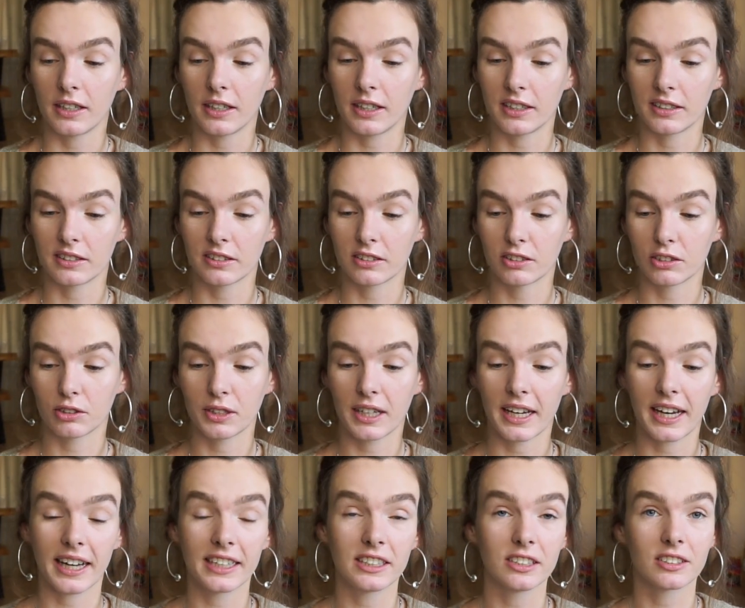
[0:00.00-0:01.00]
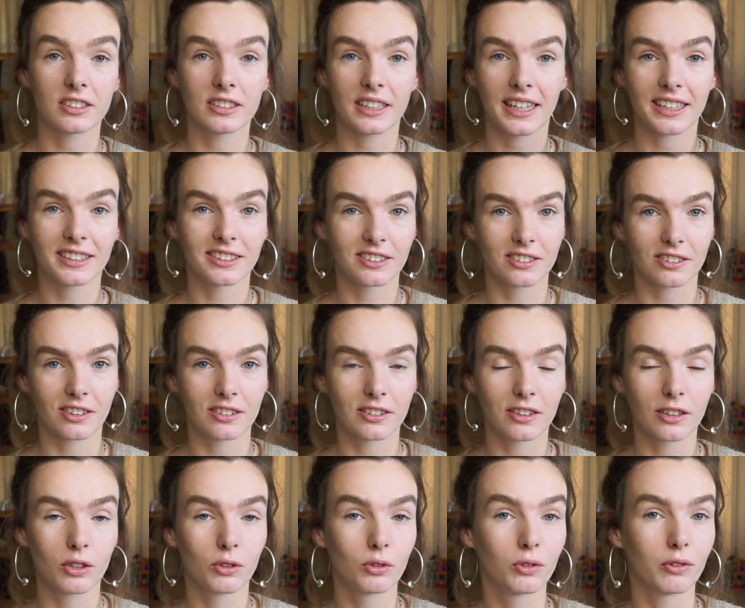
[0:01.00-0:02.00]
And so yeah, I just asked on
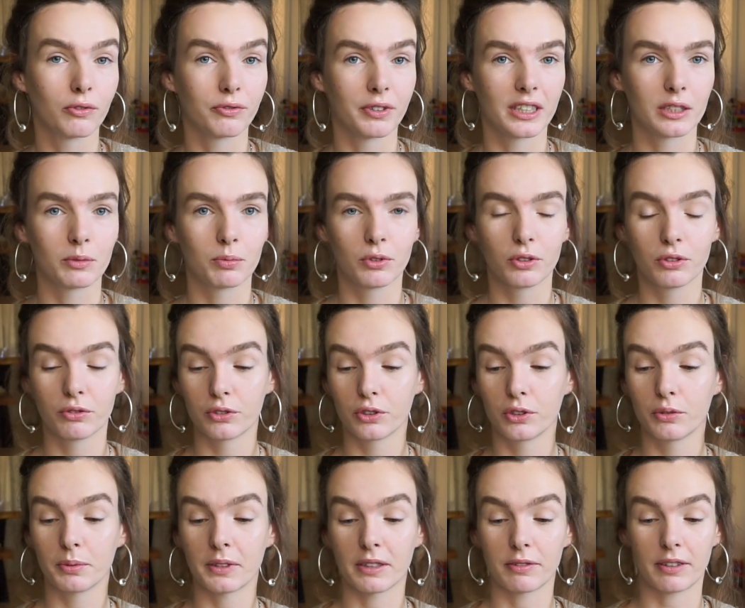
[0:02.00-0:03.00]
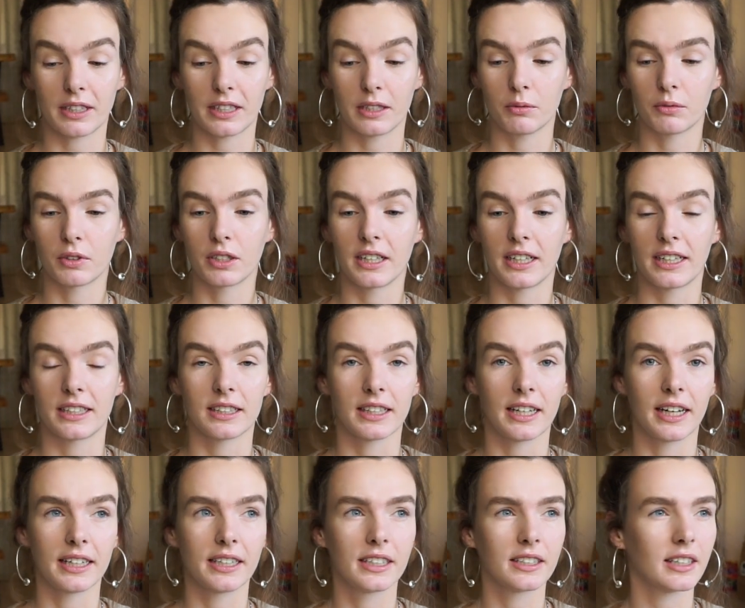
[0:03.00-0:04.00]
a local Facebook group if anyone had
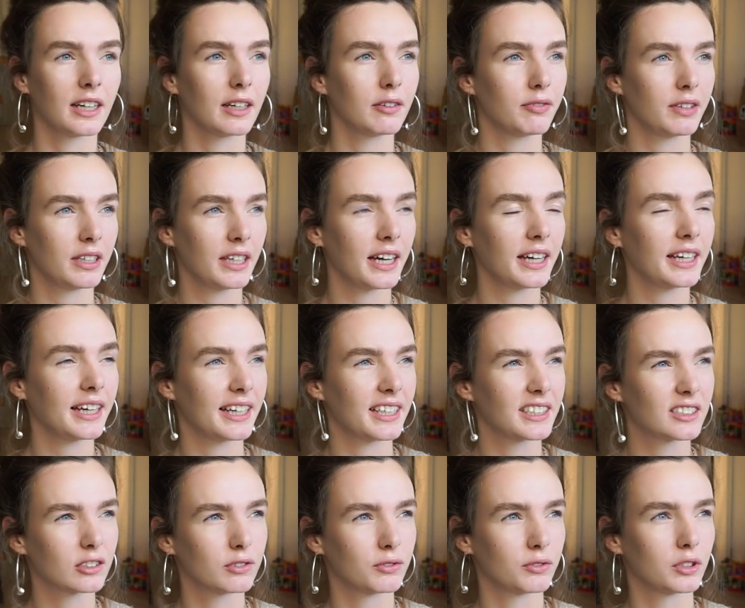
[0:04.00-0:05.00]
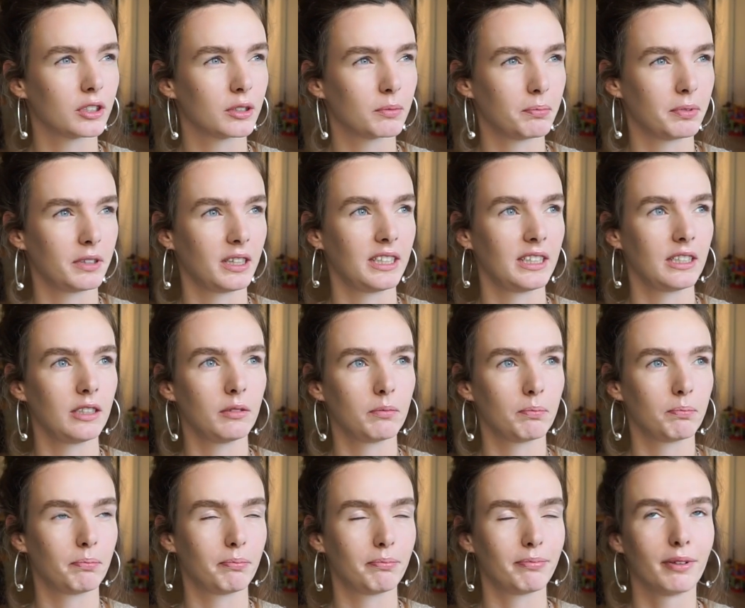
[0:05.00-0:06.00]
like, I think I asked for the
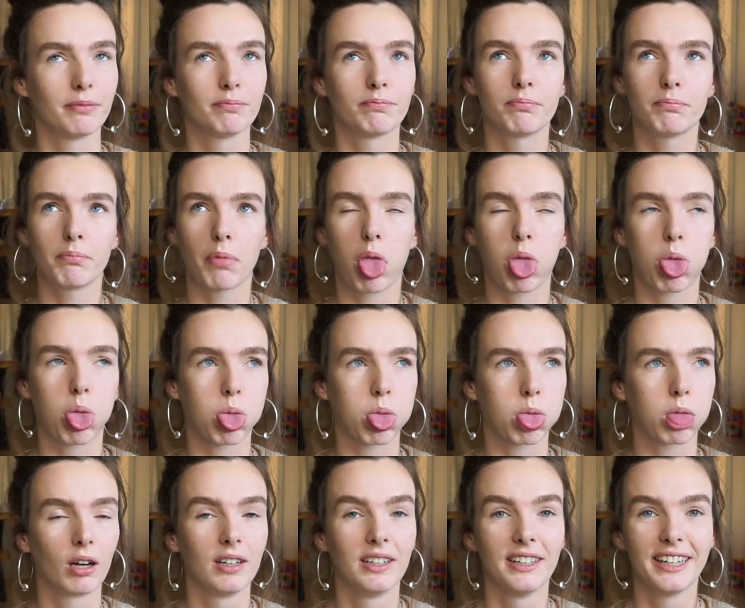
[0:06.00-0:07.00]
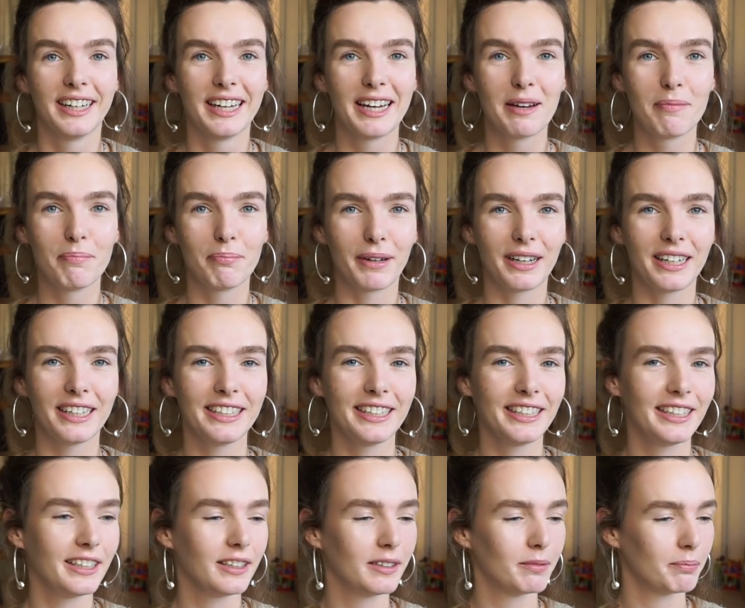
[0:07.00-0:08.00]

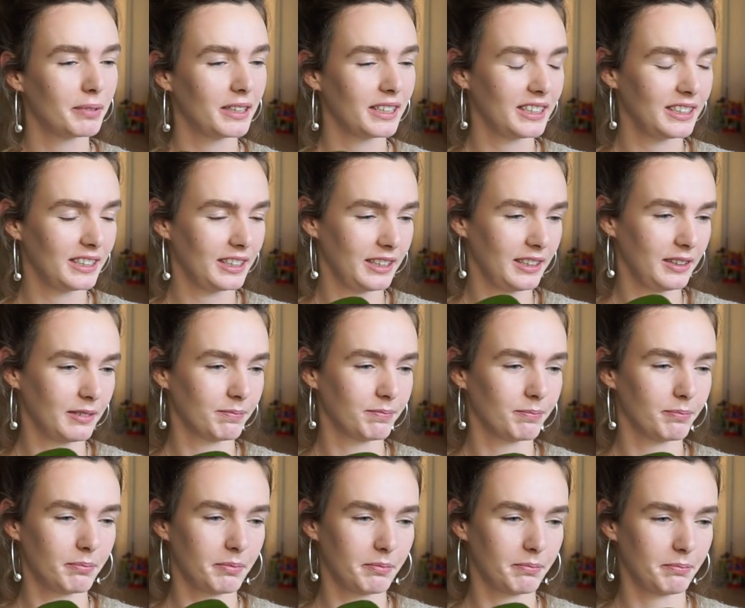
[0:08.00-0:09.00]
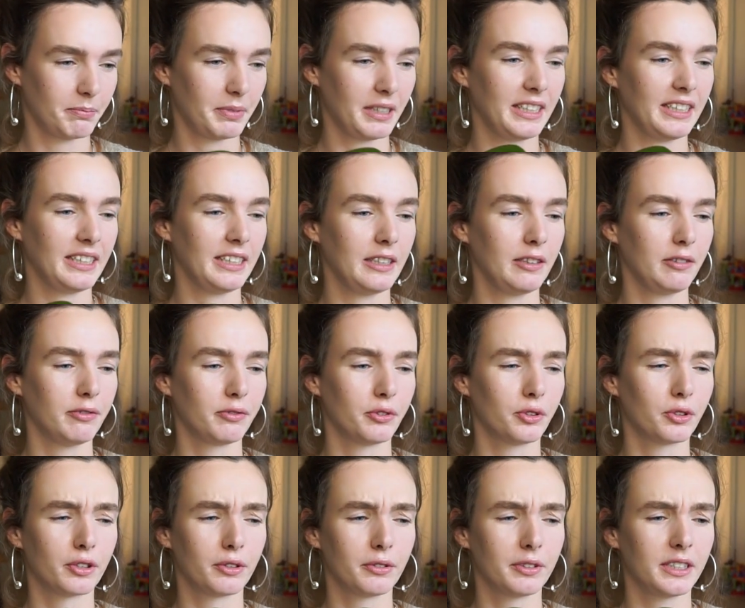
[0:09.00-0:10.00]

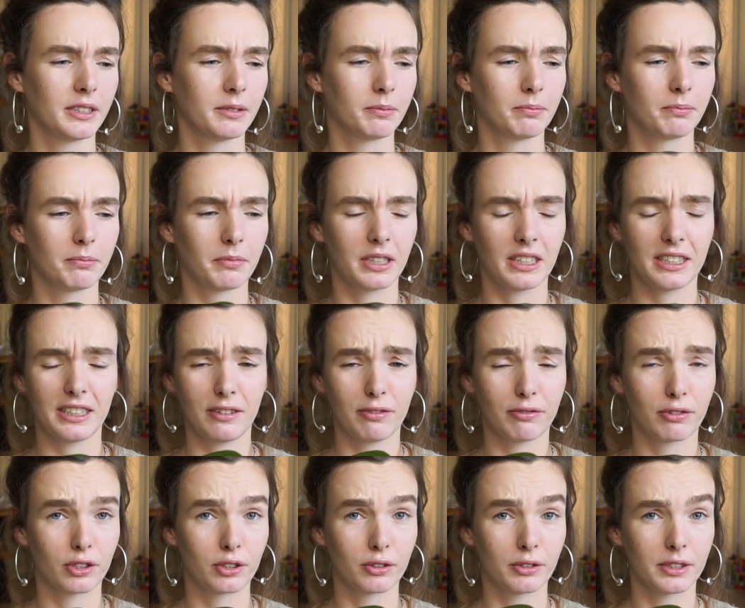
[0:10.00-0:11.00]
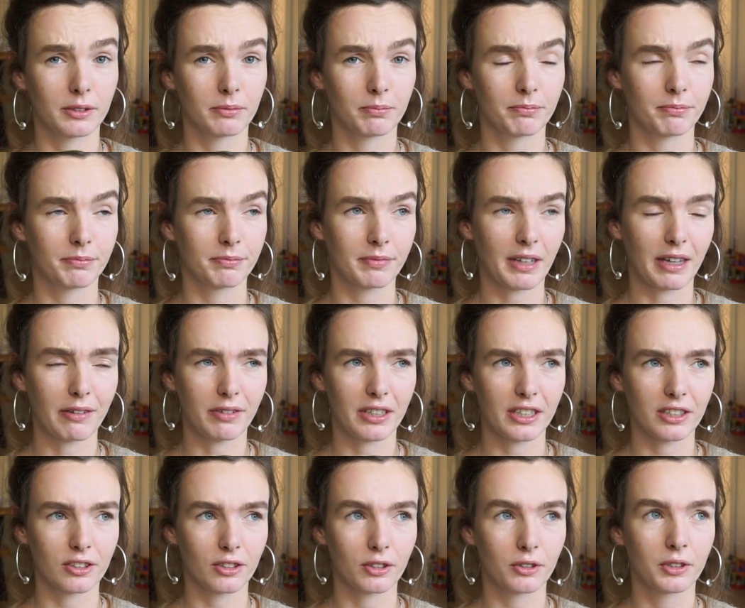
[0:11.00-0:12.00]
pallidiflorium, I
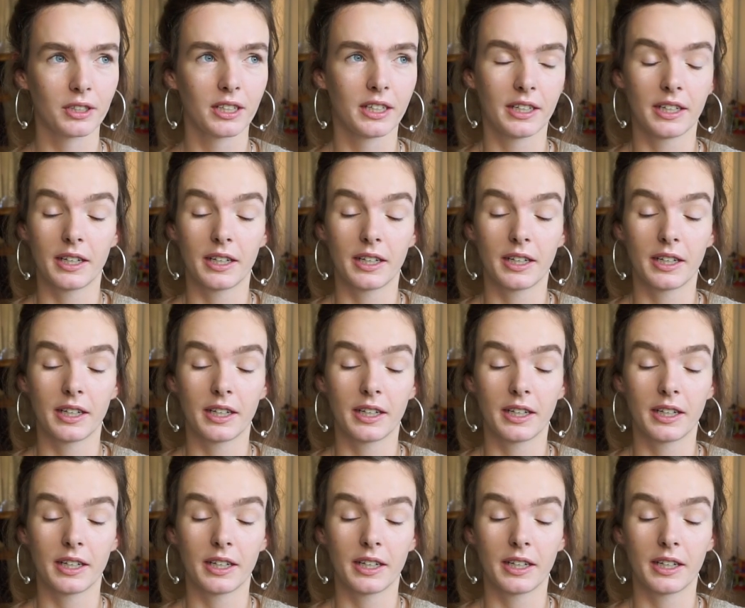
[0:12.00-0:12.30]
think so.